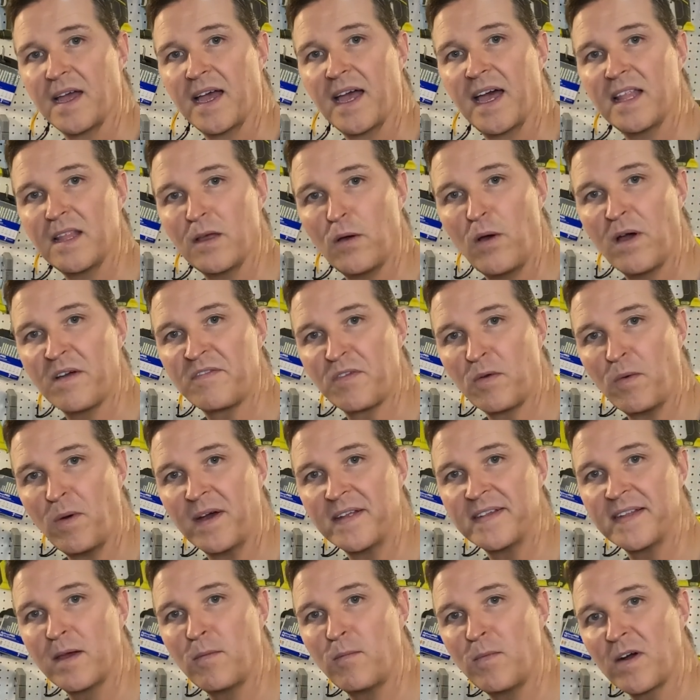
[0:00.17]
Hello
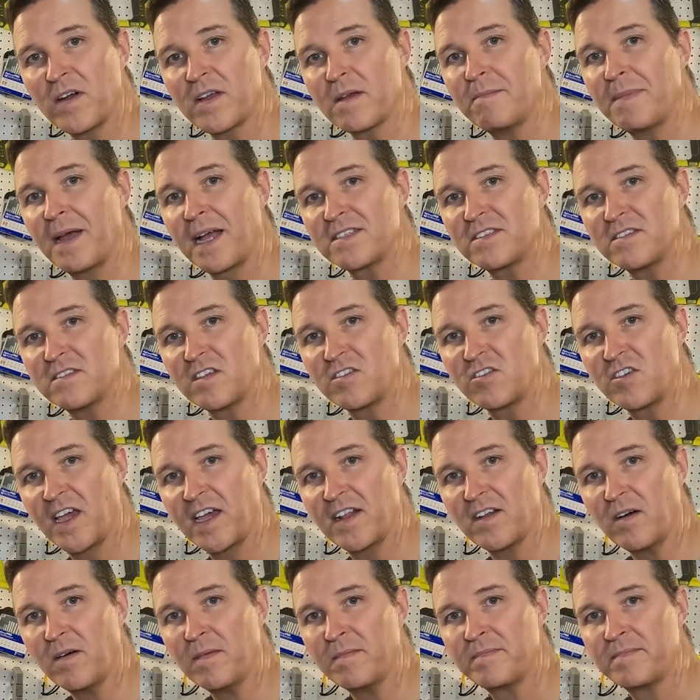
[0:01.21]
everyone and welcome back to the
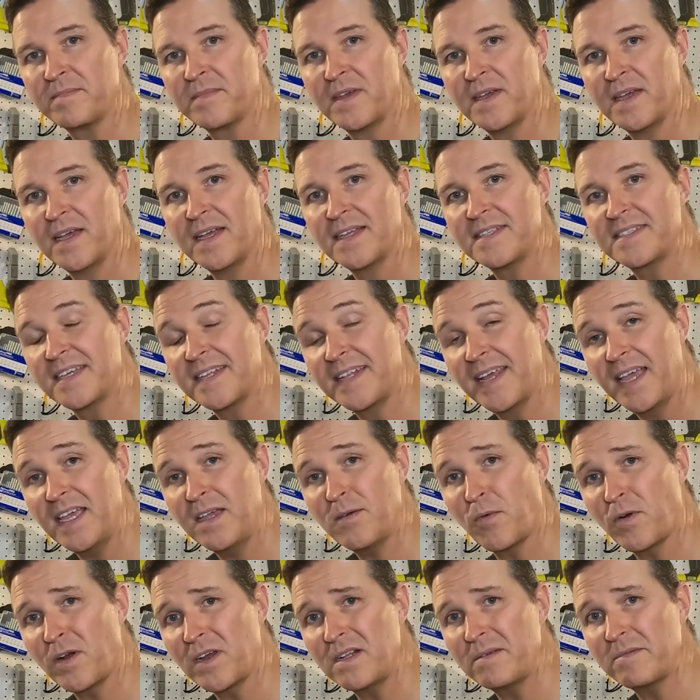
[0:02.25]
channel.
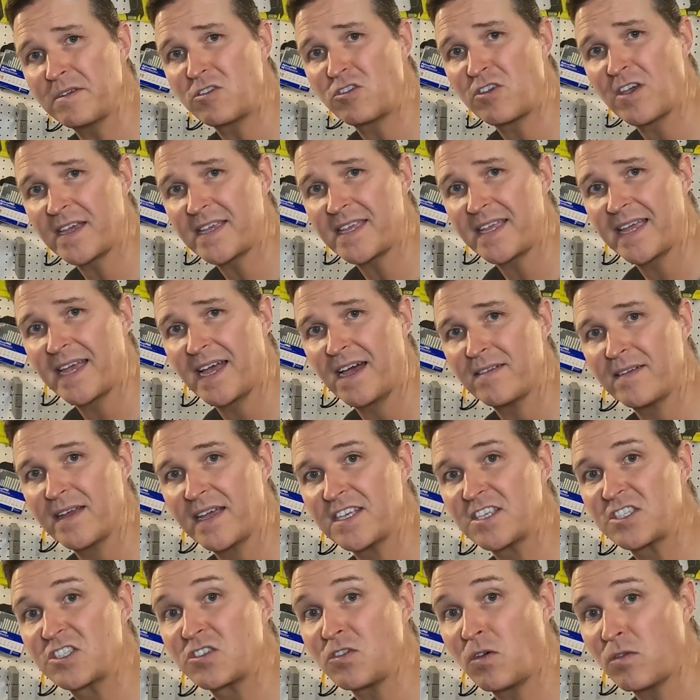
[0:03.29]
Today we're going to be checking out
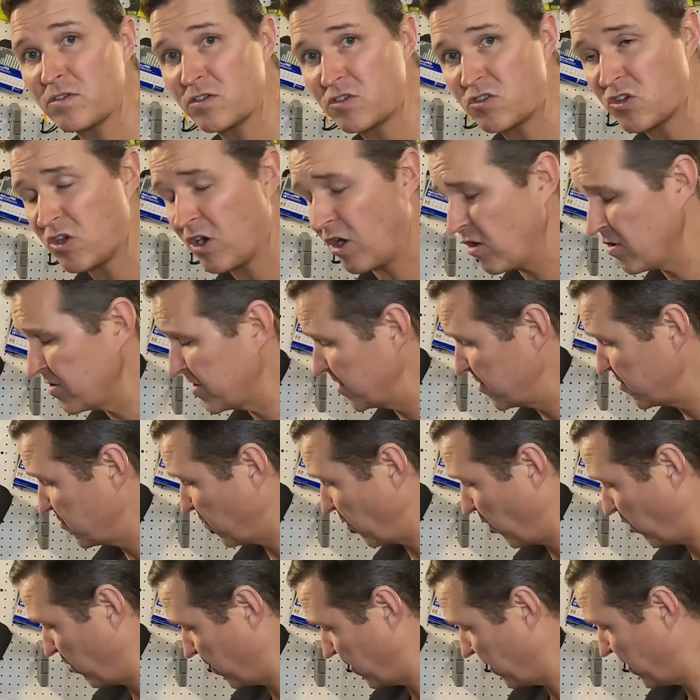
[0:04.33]
a solar charge
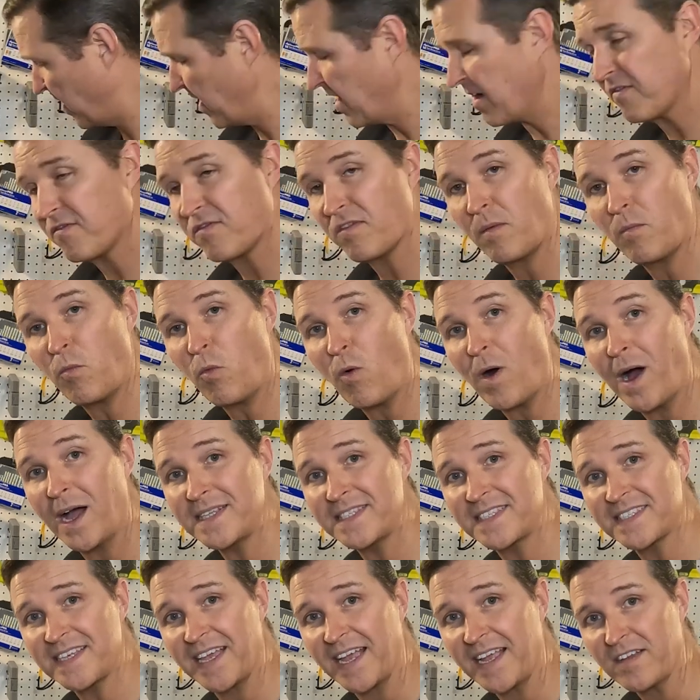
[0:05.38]
controller from
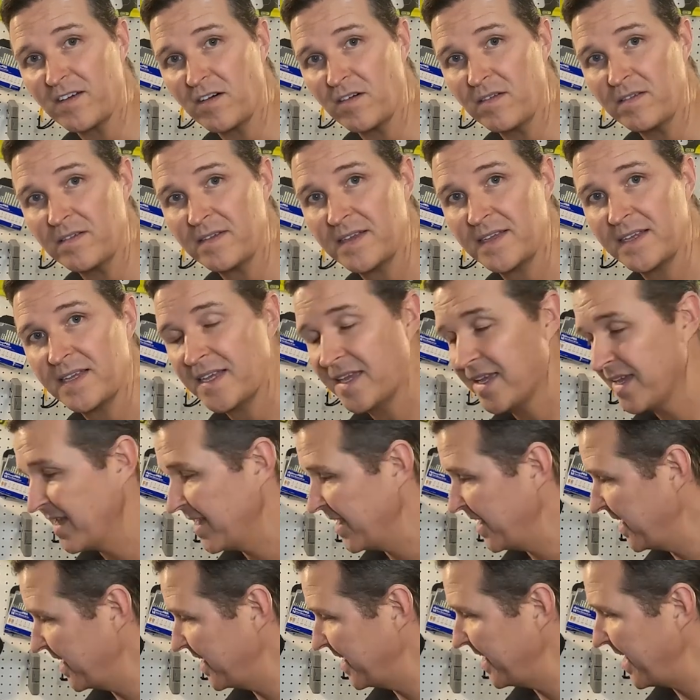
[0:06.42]
WattCycle.
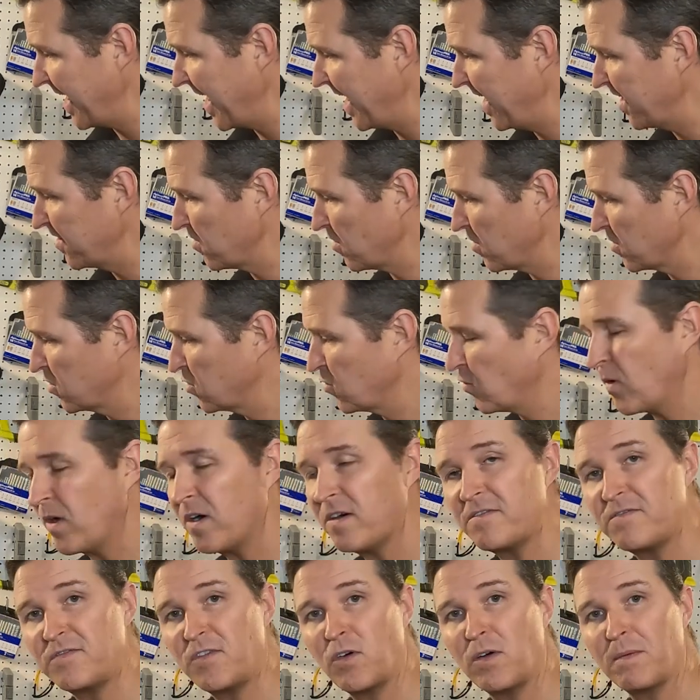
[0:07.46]
It can handle
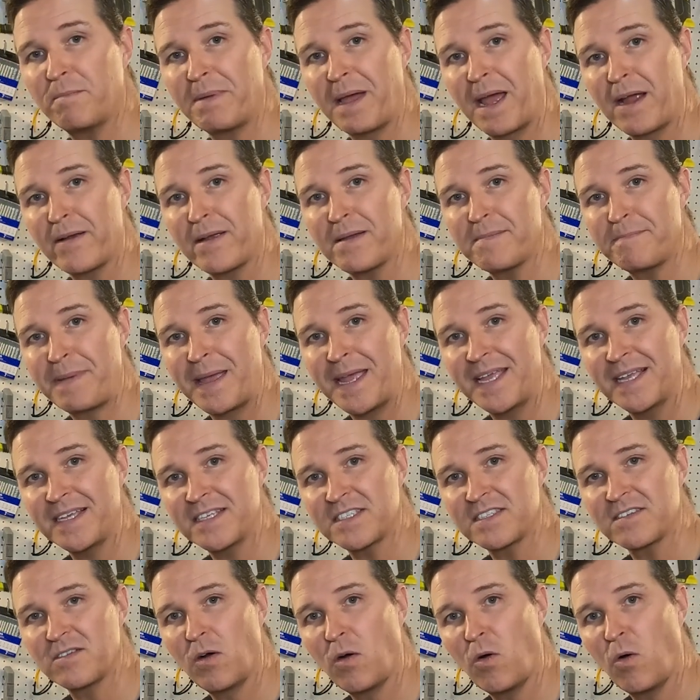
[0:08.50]
12 volt battery
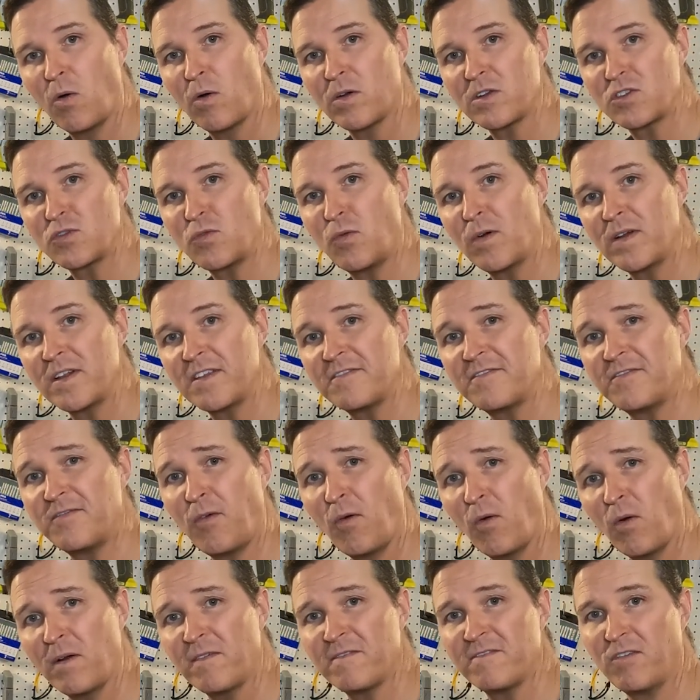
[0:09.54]
banks or
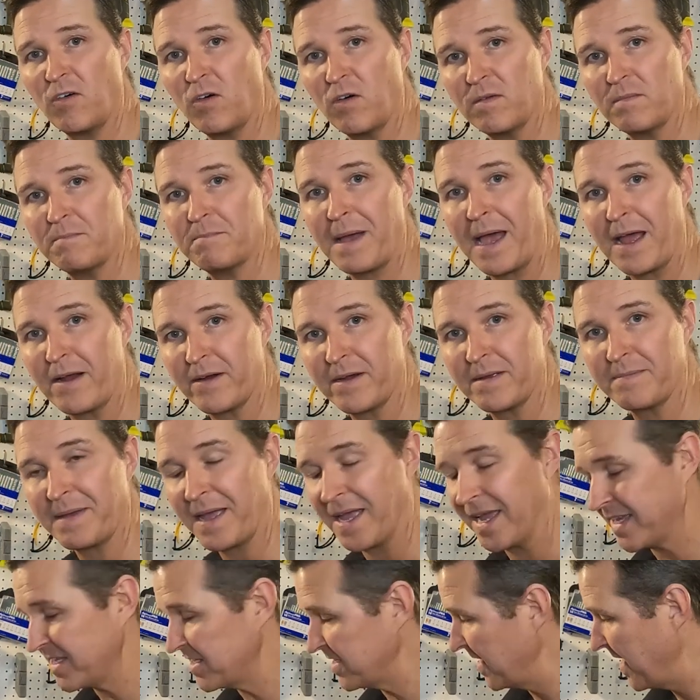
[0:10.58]
24 volt battery
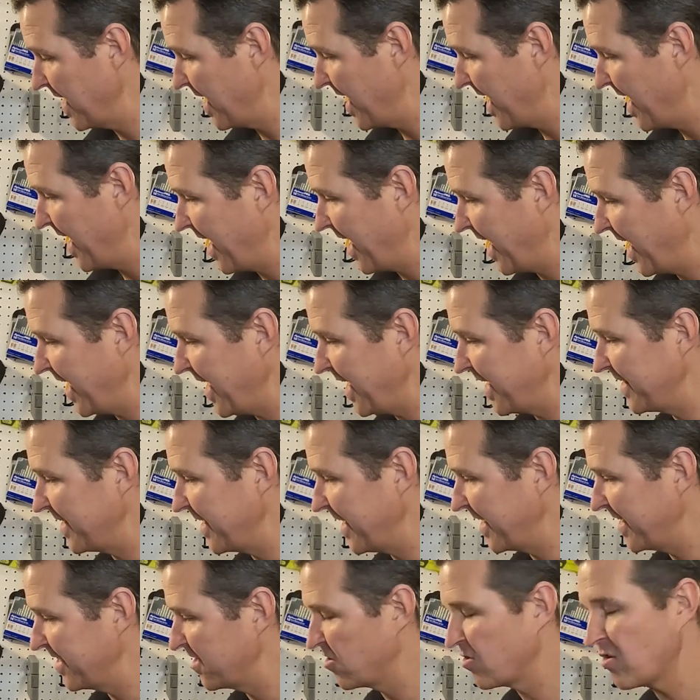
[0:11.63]
banks and
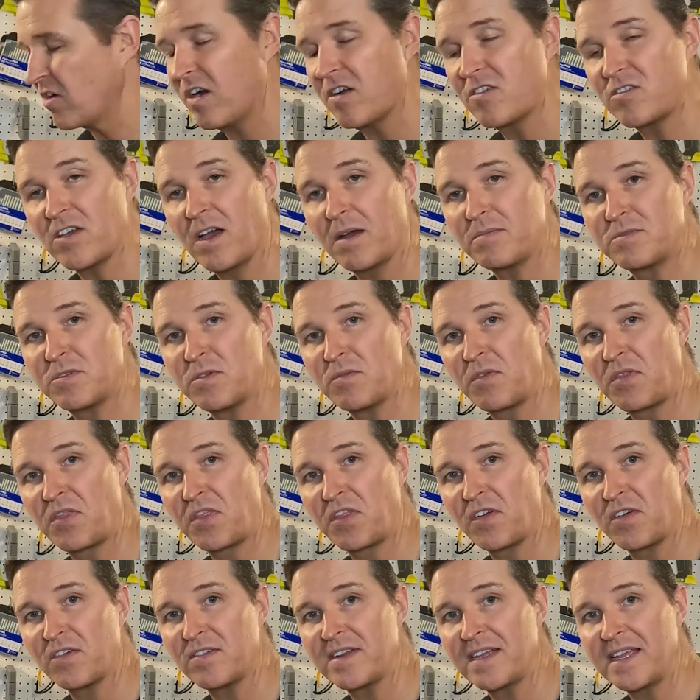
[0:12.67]
it can charge up to
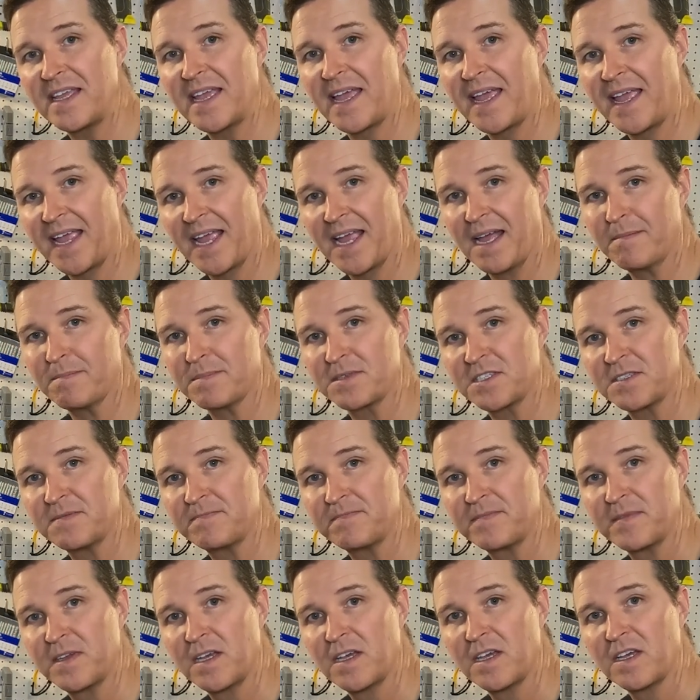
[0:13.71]
30 amps.
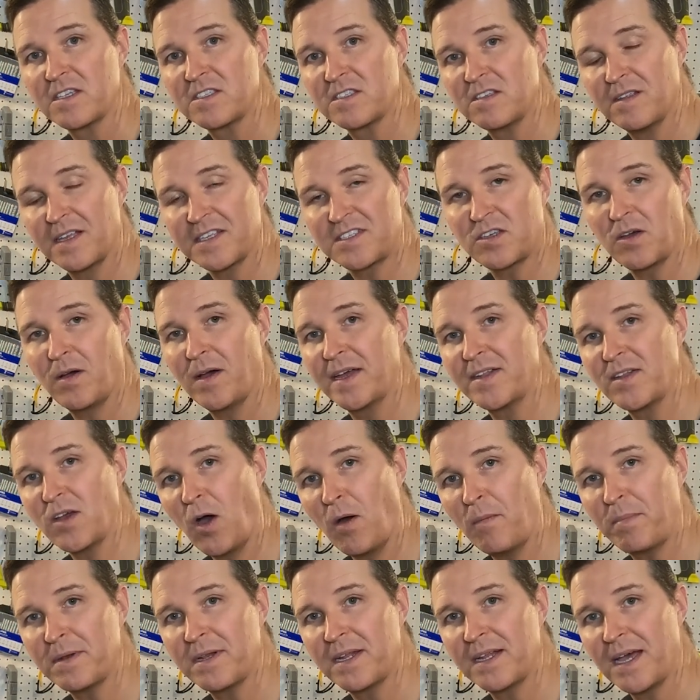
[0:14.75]
So let's go ahead and
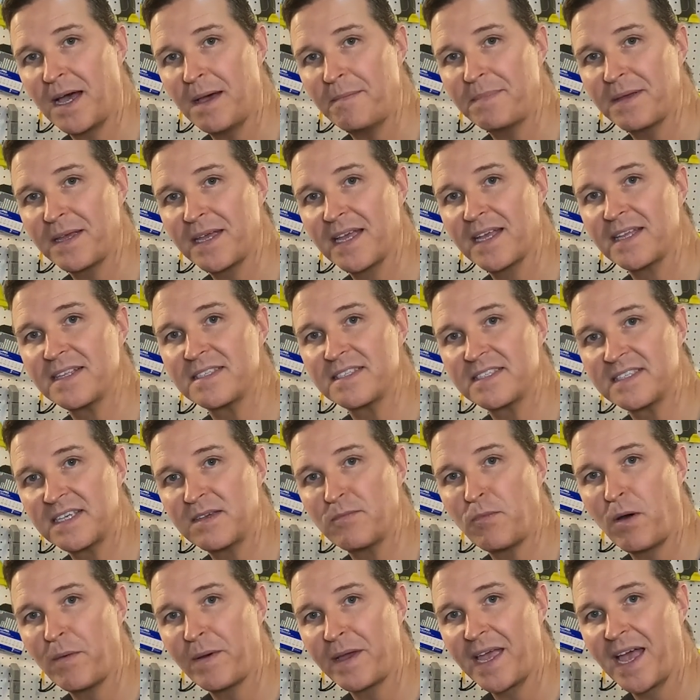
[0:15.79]
open it up and
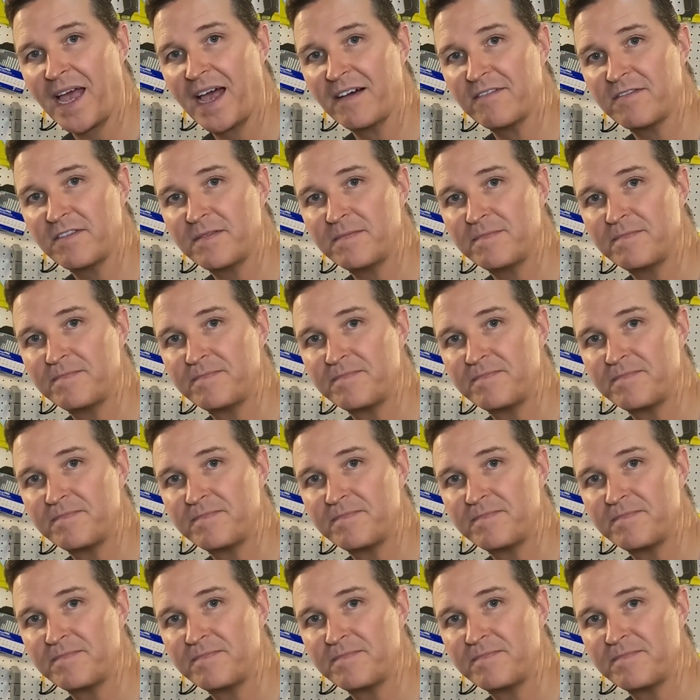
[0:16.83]
see what we have.